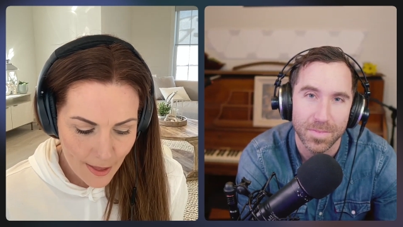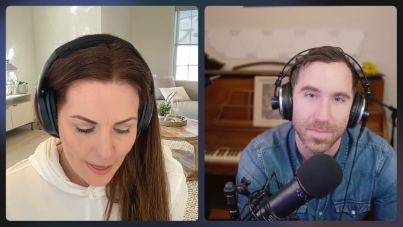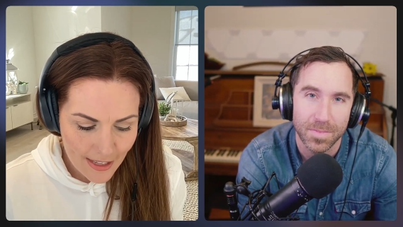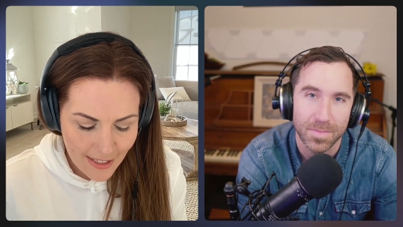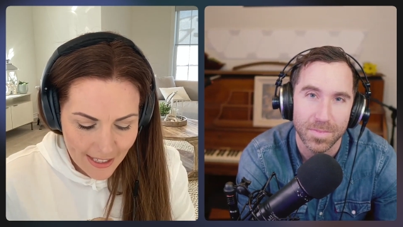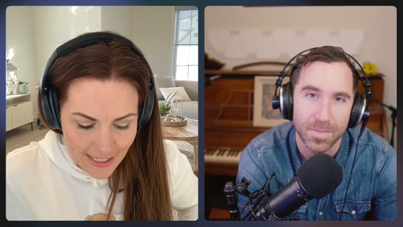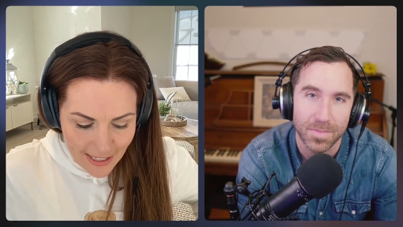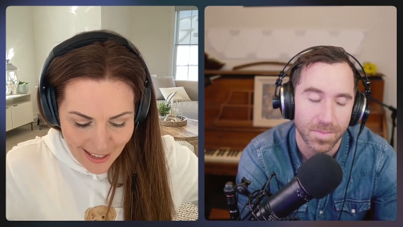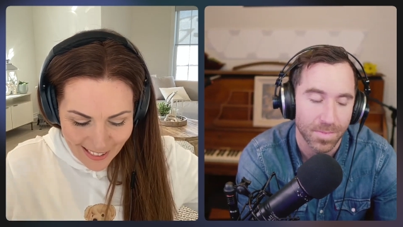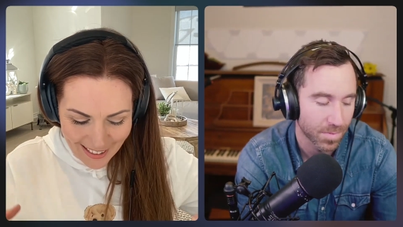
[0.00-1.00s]
Speaker 1: this idea
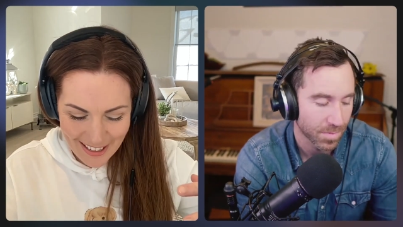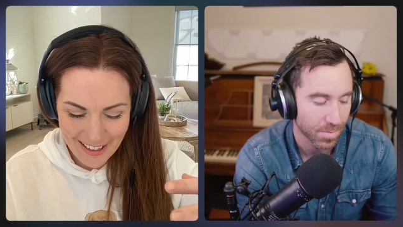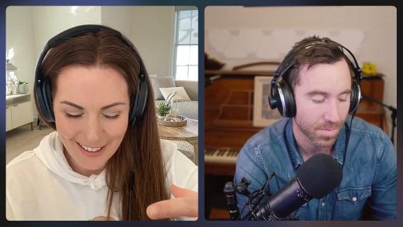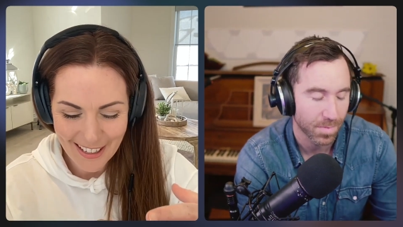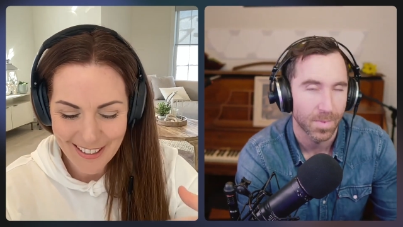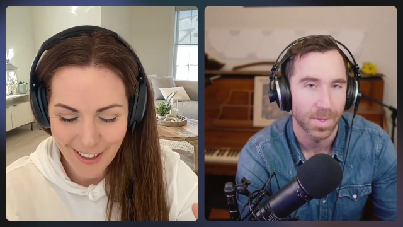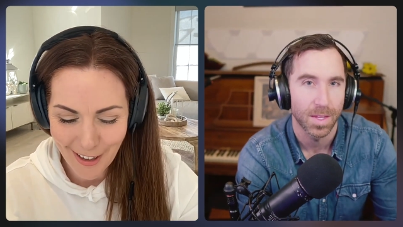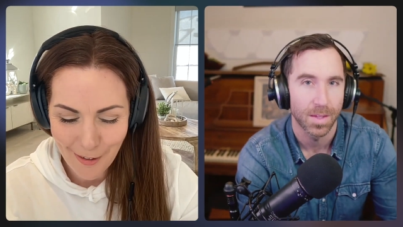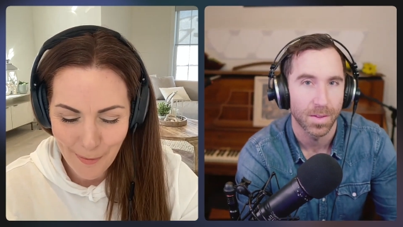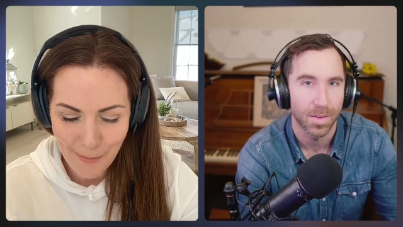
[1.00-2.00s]
that like, and again, to
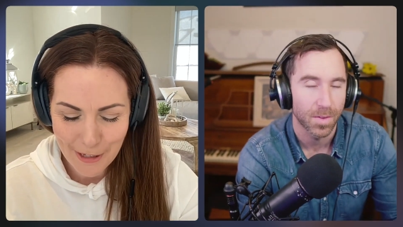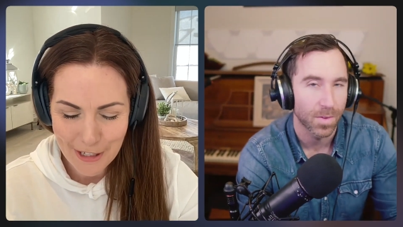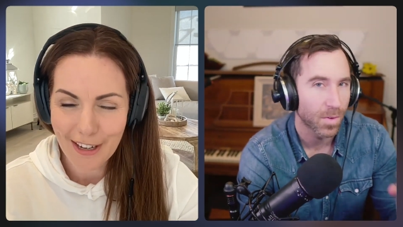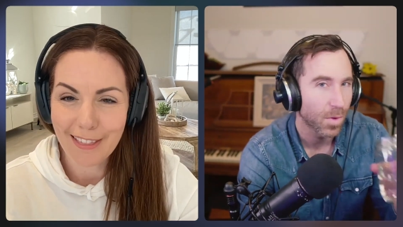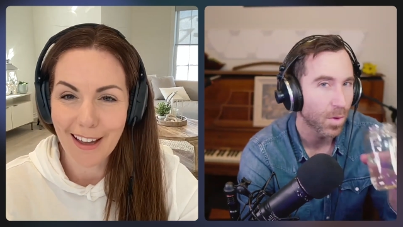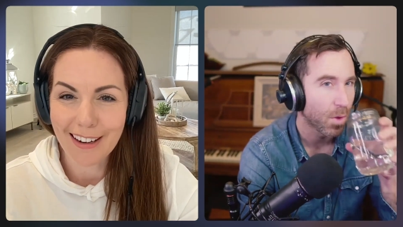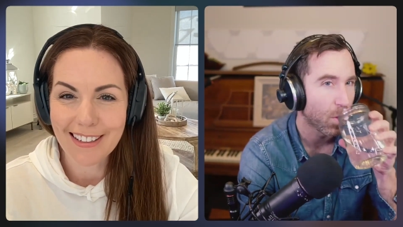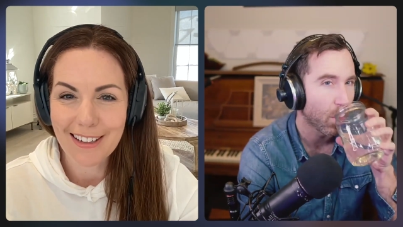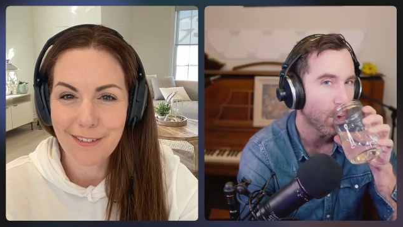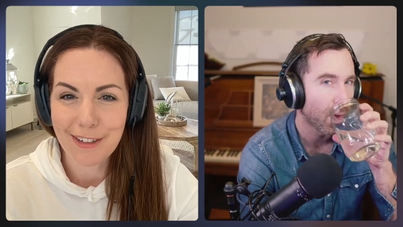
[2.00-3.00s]
kind of appreciate that
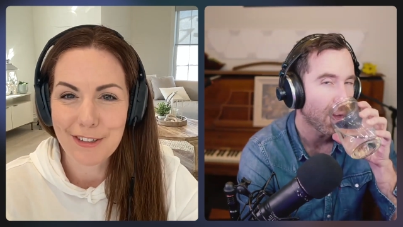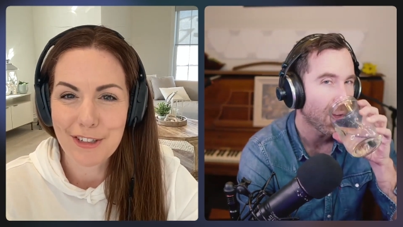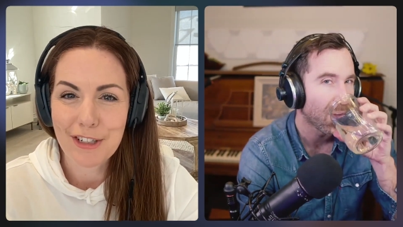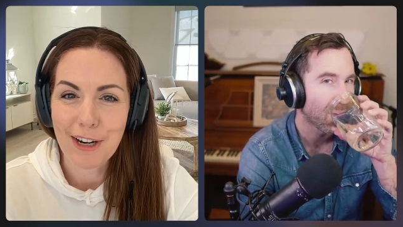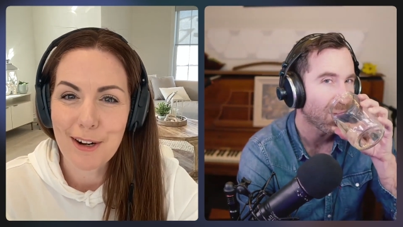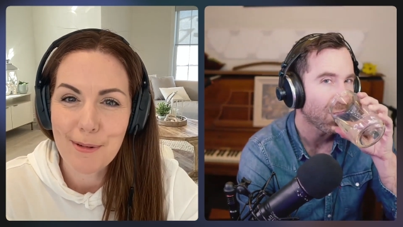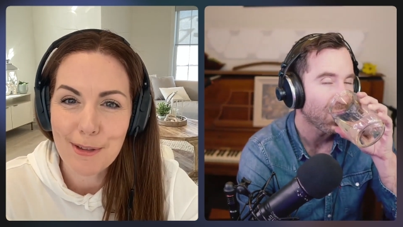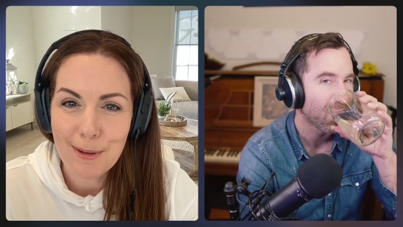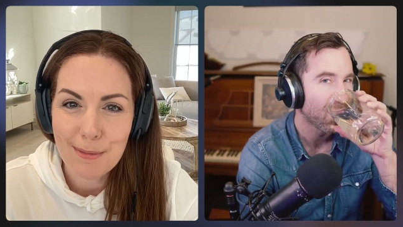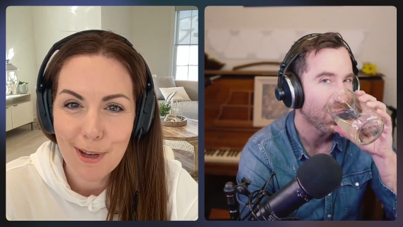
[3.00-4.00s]
idea, what you just shared about
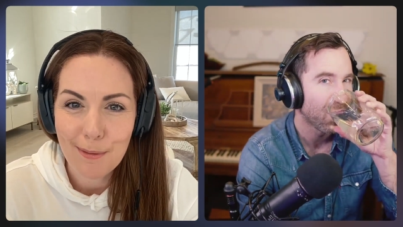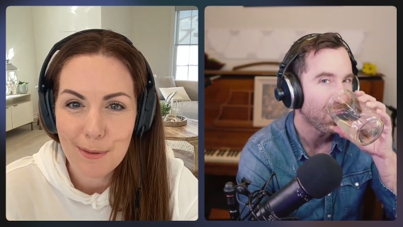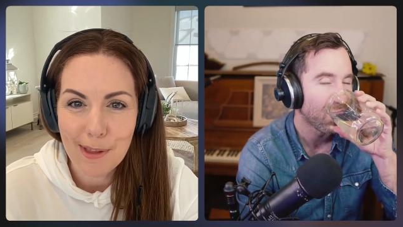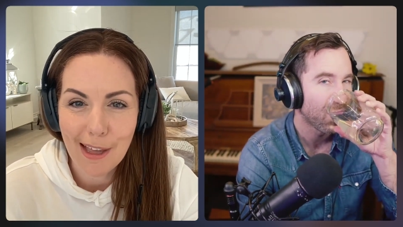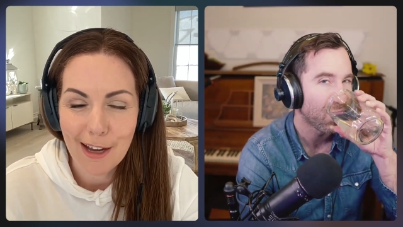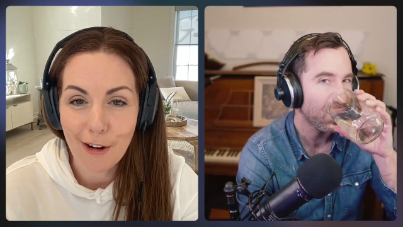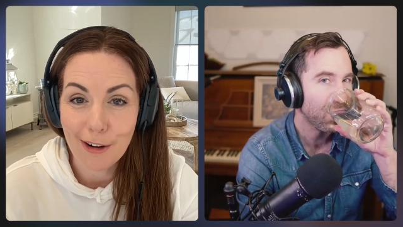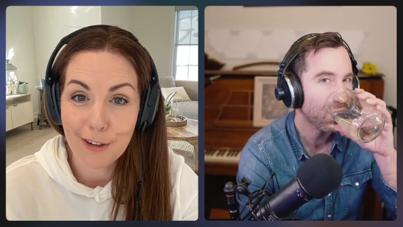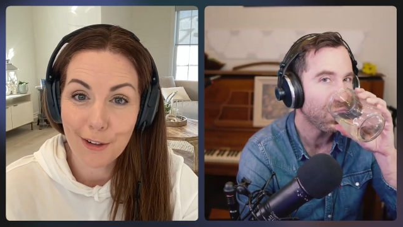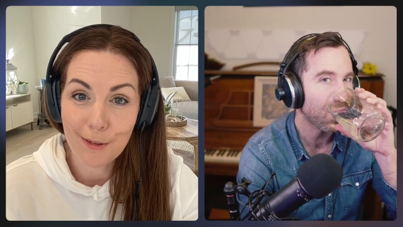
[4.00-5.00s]
sometimes we like are
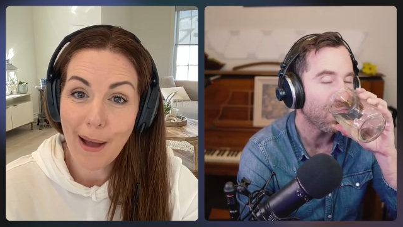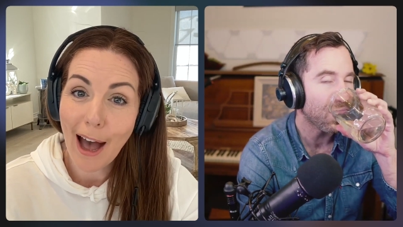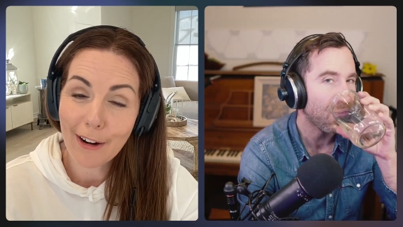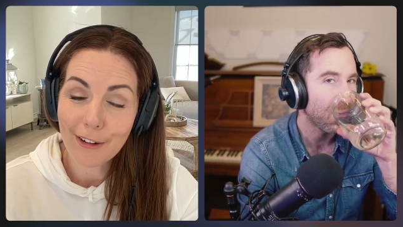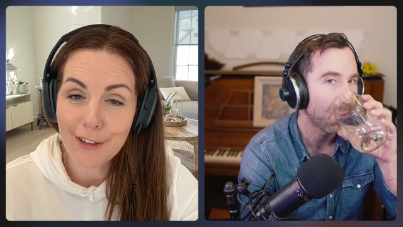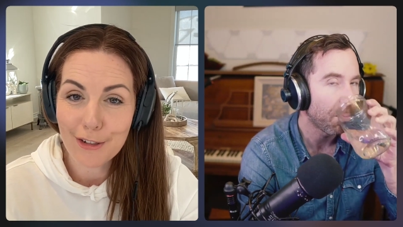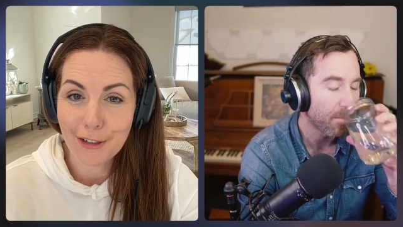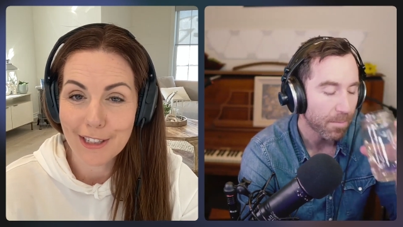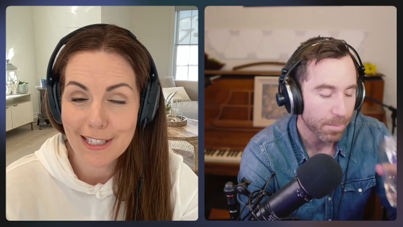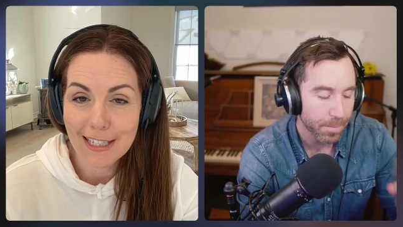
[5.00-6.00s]
in good patterns or
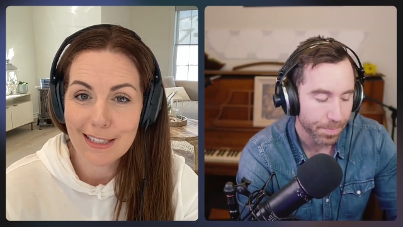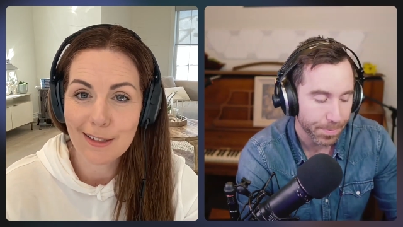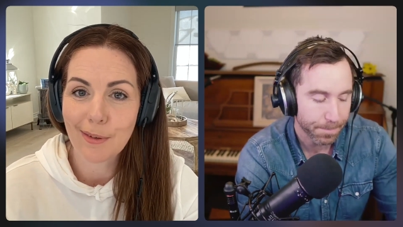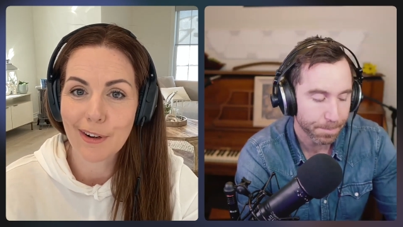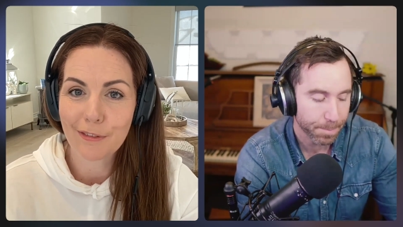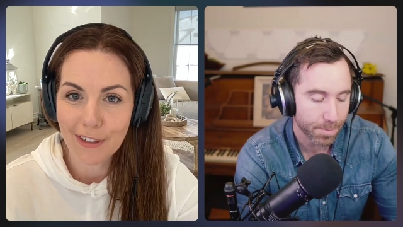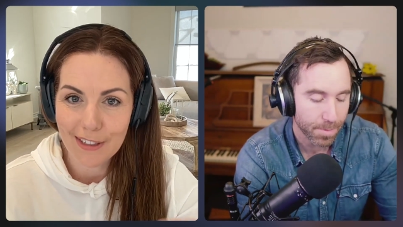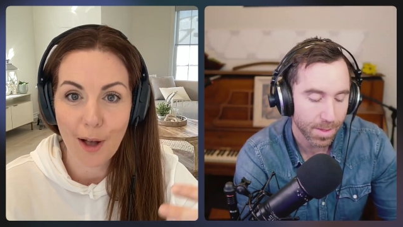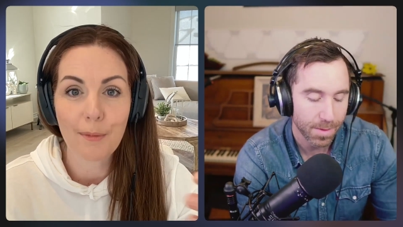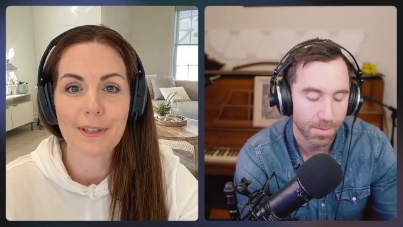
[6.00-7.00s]
good season where it feels
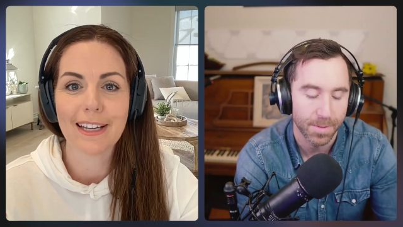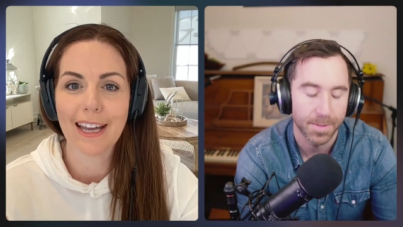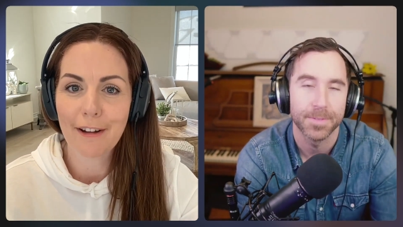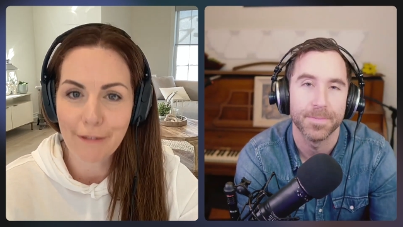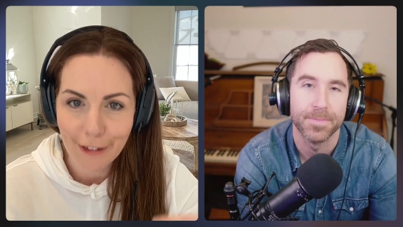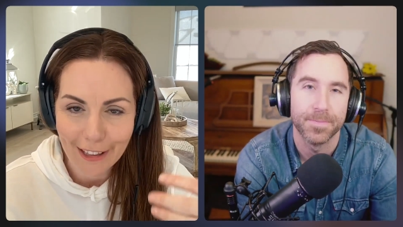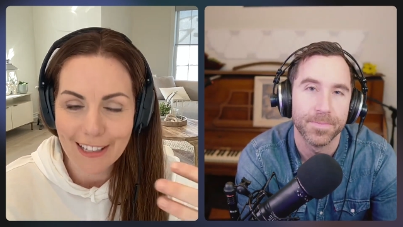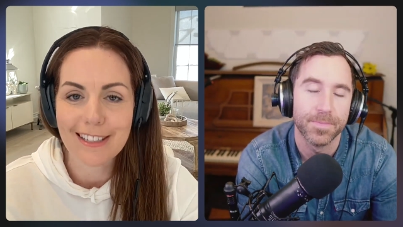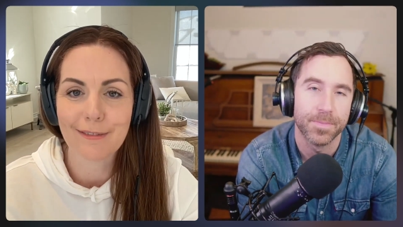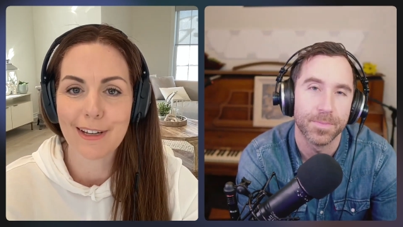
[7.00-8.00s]
almost like
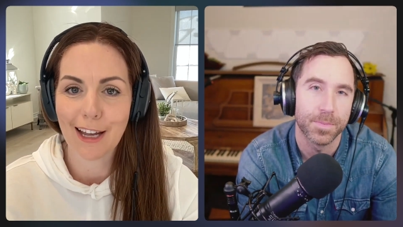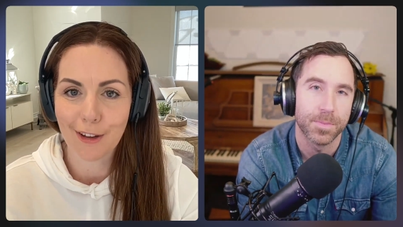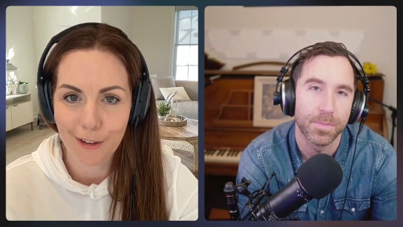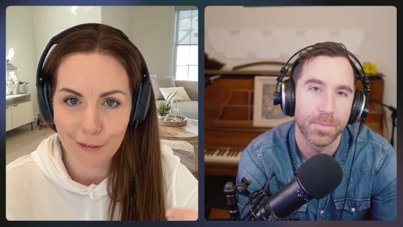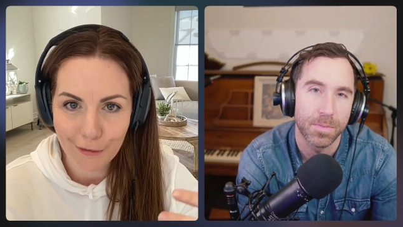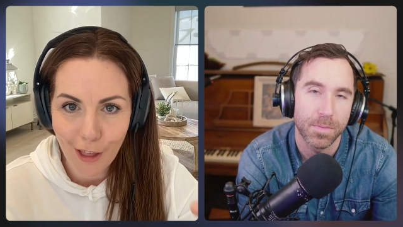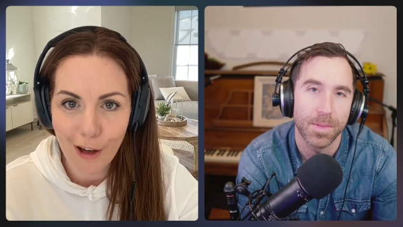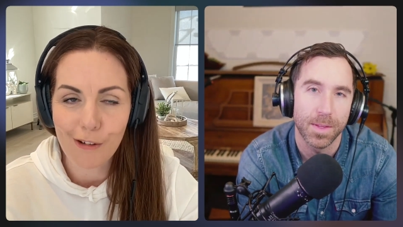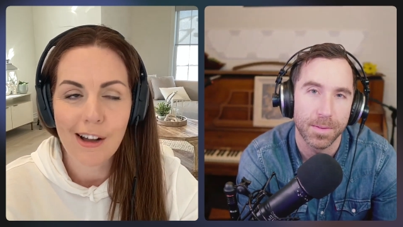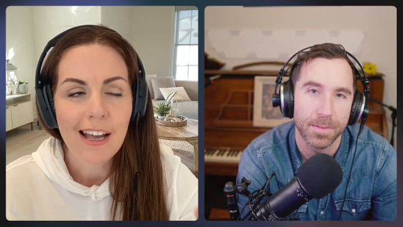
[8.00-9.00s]
effortless and we get good
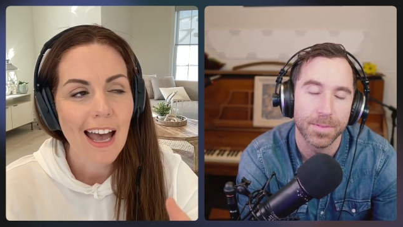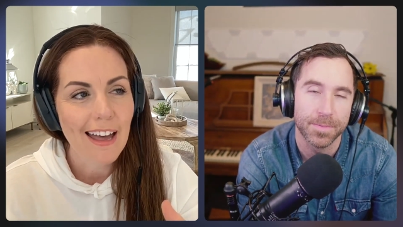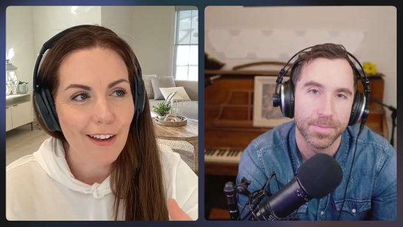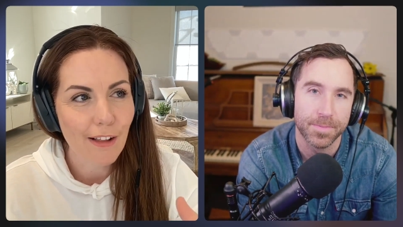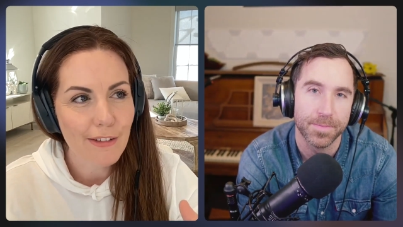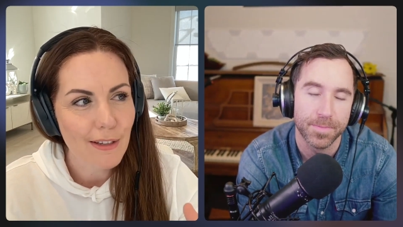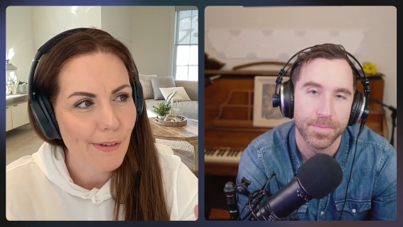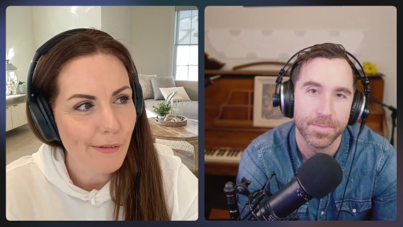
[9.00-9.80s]
flow. And then all of a sudden we